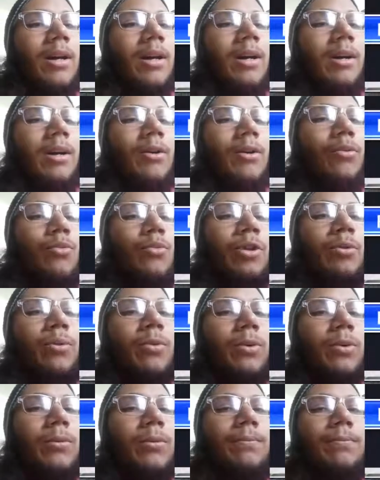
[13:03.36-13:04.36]

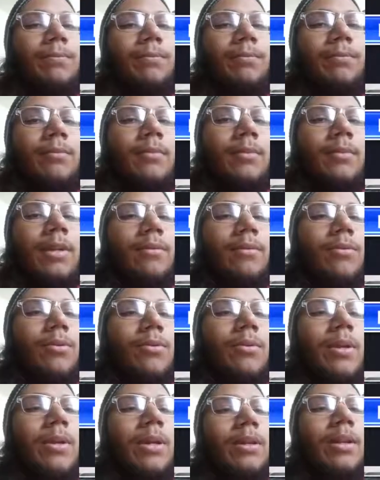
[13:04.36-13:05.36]
re-roll, if you
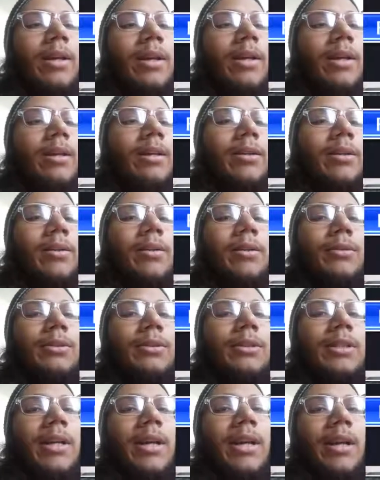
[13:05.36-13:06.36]
get like,
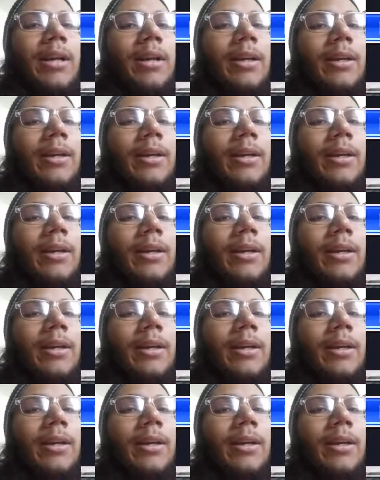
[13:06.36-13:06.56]
say,